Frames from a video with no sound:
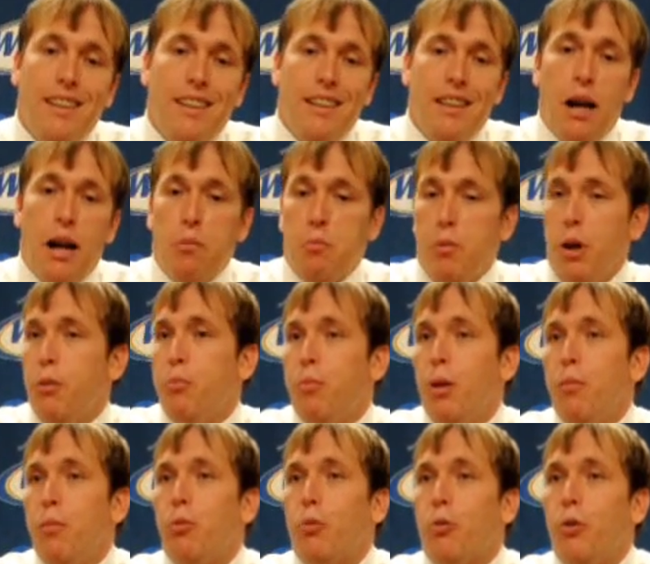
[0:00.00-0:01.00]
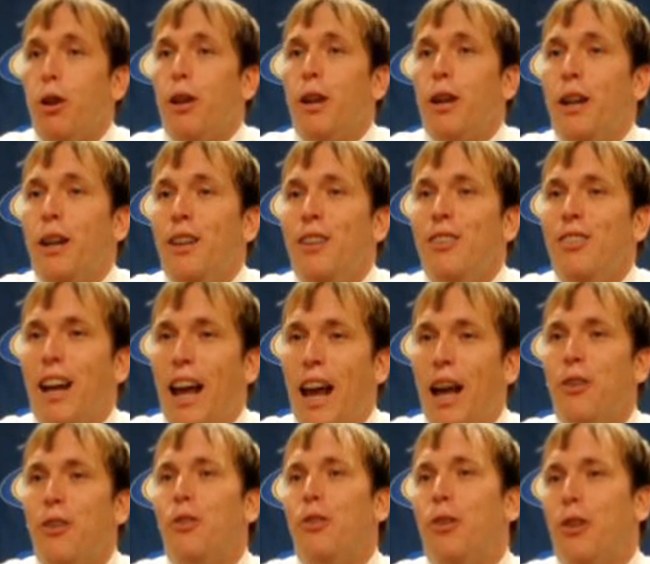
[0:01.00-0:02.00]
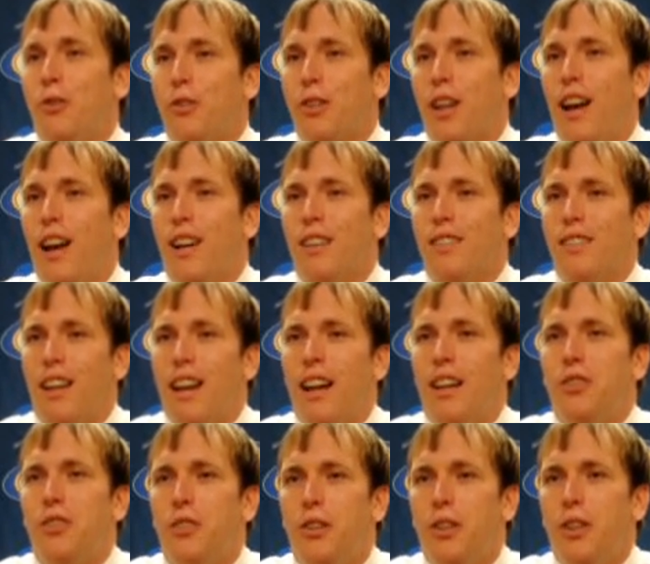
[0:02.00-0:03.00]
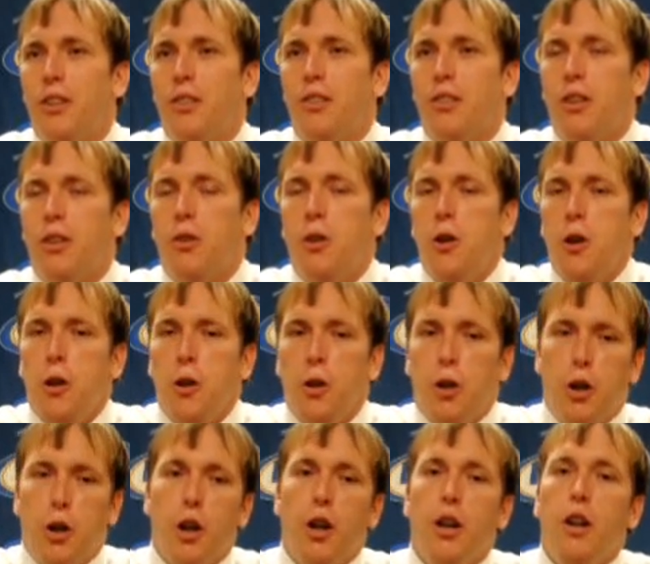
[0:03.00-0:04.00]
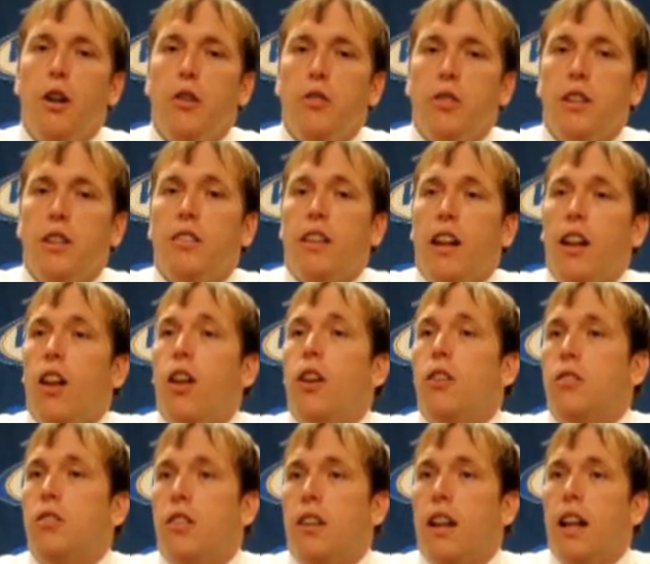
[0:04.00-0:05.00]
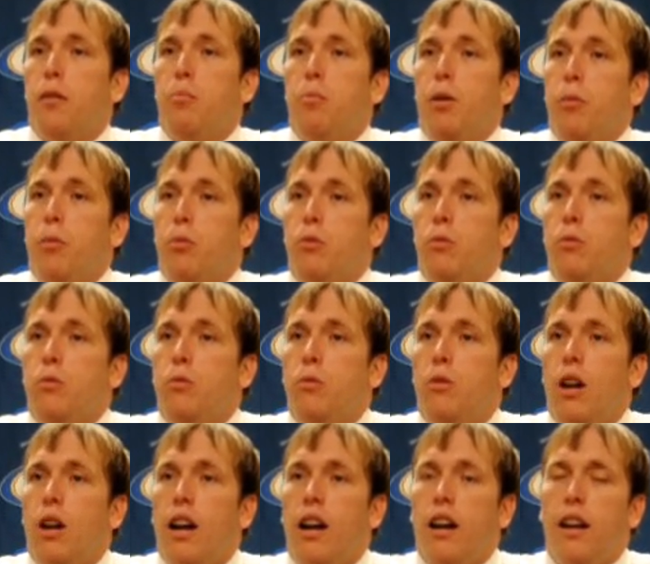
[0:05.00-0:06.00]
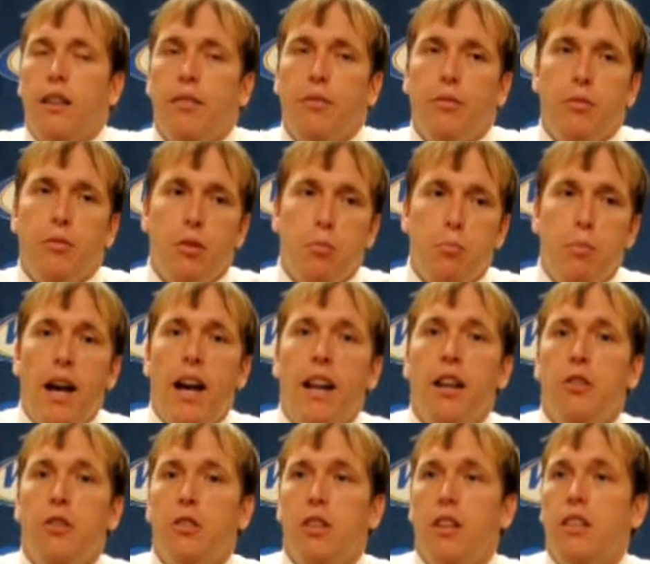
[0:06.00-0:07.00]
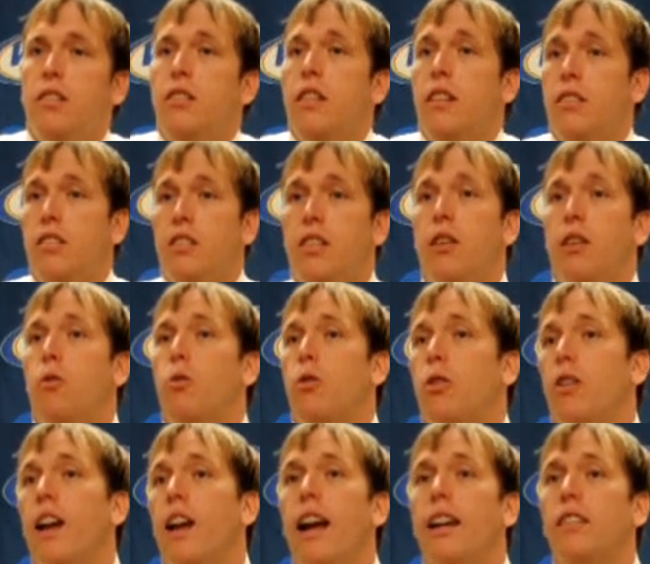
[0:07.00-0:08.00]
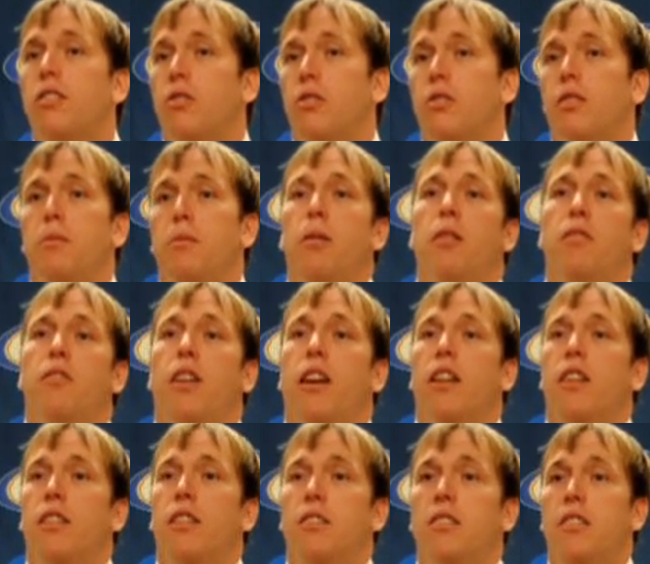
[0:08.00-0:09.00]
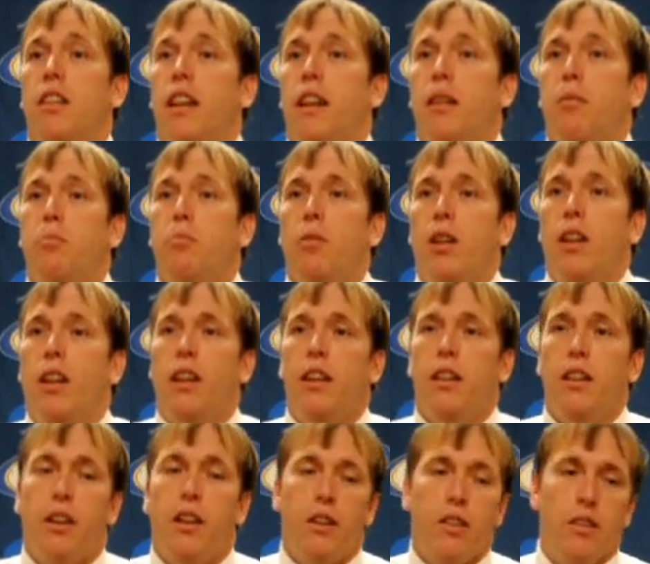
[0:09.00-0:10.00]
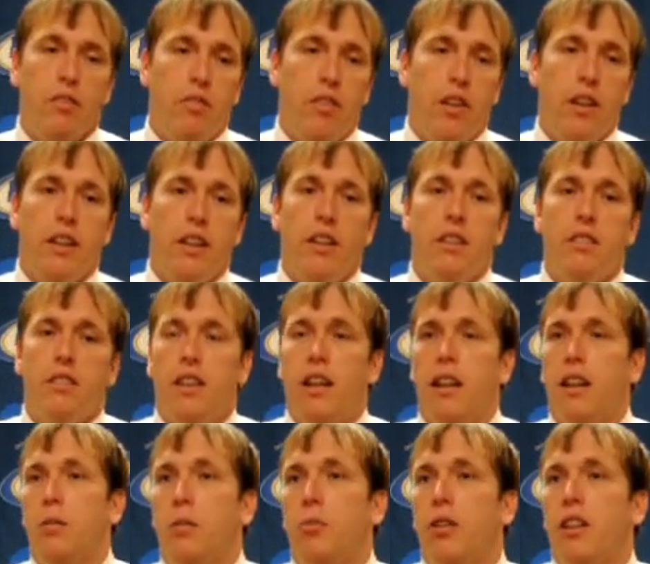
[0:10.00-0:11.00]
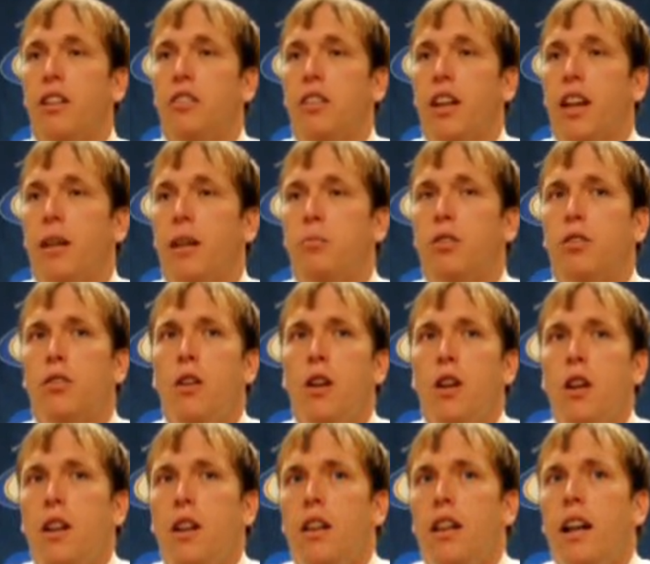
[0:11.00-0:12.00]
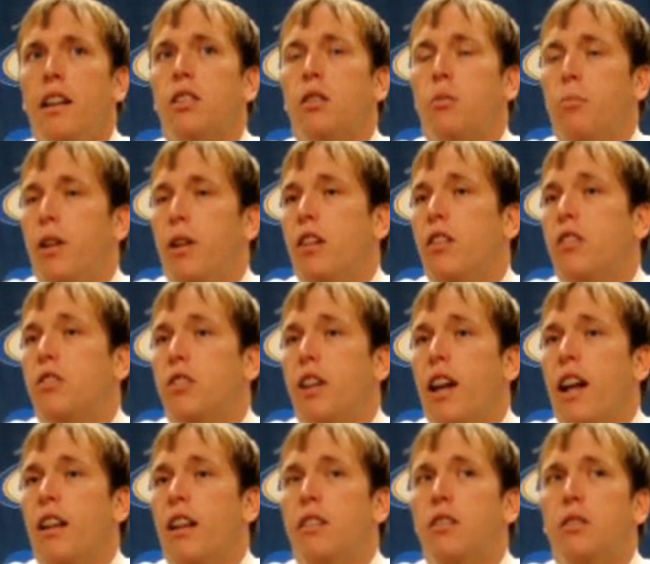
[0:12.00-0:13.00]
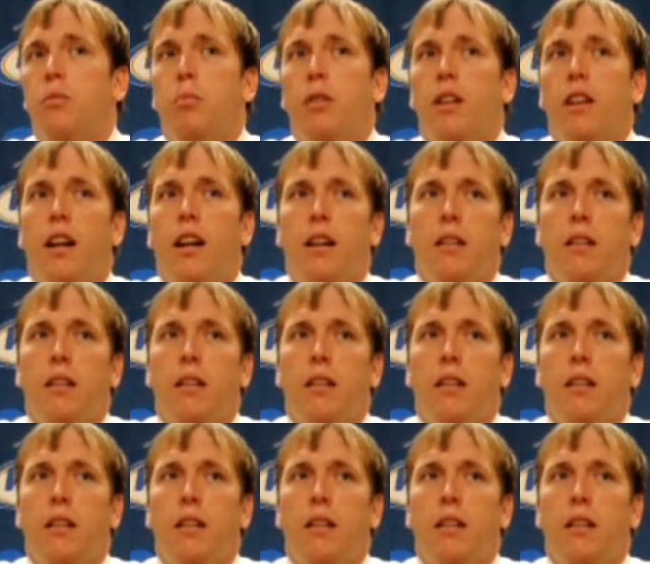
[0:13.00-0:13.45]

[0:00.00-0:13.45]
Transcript: not many people really handled those guys last year. So the good news is they lost a lot of people. The bad news is they still were national semifinalist team, and they're defending CIAA champs. So that's going to be a little challenge, but